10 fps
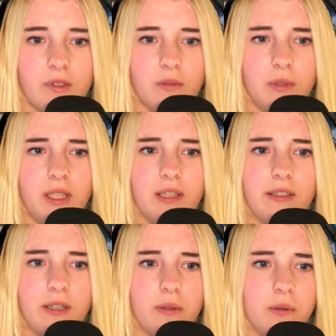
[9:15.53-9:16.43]
Really
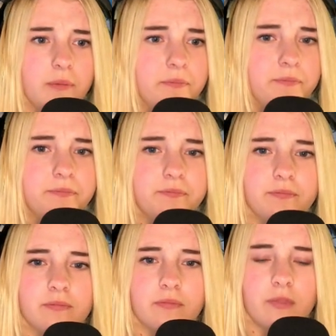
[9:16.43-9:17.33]
now.
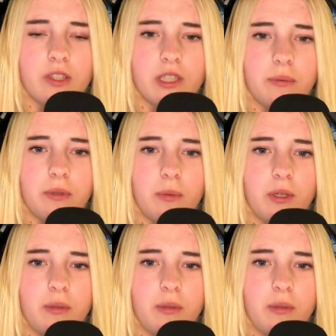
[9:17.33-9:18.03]
Chapter one.